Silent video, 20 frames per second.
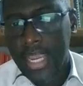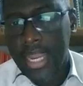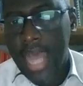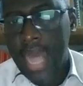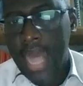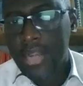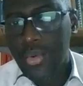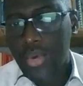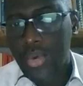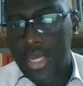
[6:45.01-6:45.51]

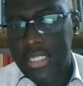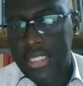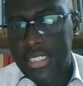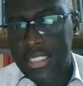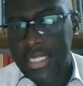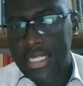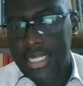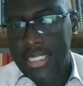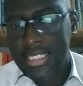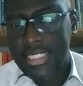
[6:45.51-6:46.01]
In other
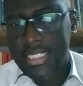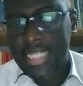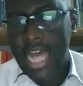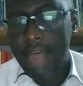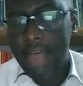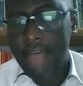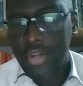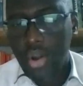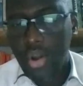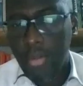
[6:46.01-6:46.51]
words,
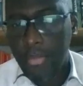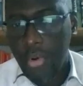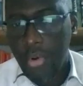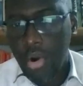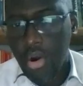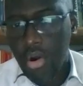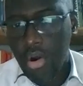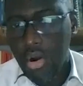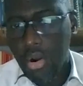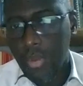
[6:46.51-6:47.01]
starve your
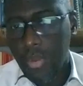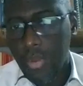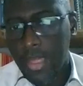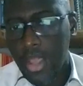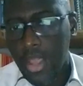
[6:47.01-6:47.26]
poor